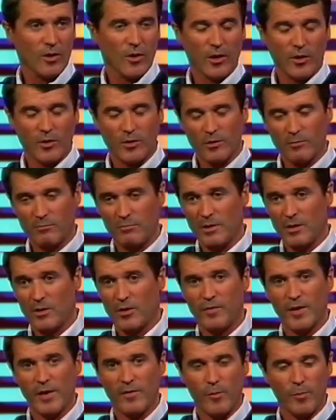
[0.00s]
thought I could, you
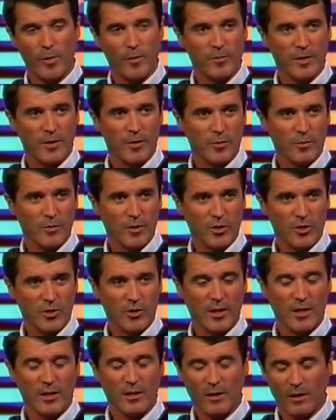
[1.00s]
know, if I ever bumped into him in the
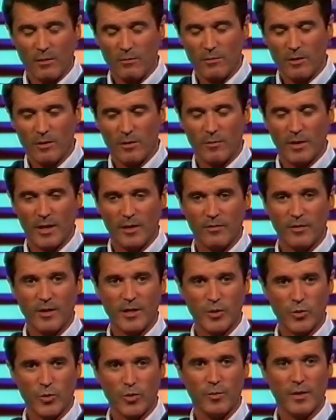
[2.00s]
street, I, uh, you know, my
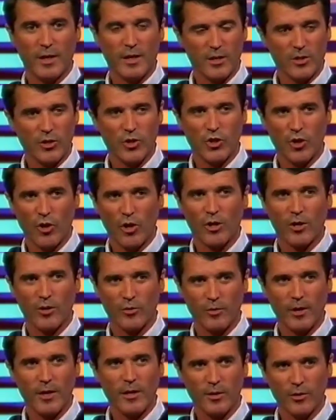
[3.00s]
advice would be, it is a short
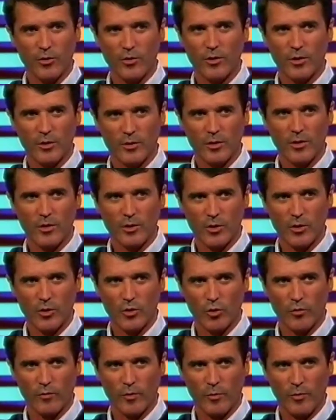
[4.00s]
career, you know, it is, it
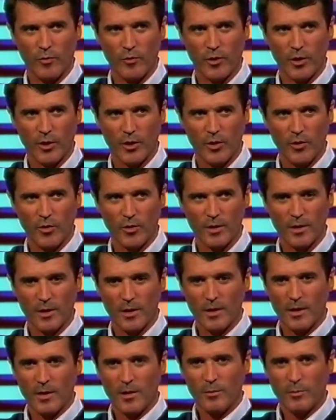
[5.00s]
is over before you know it.
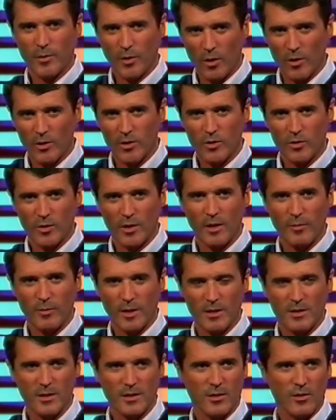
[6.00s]
But also, he
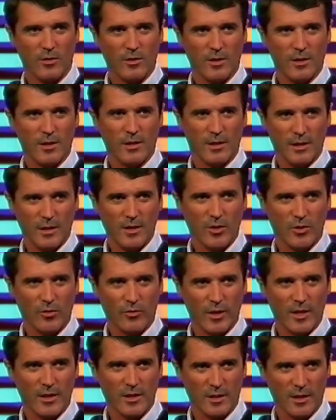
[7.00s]
might sit down and say, these are
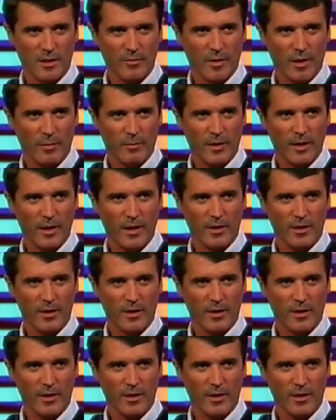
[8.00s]
the reasons I'm not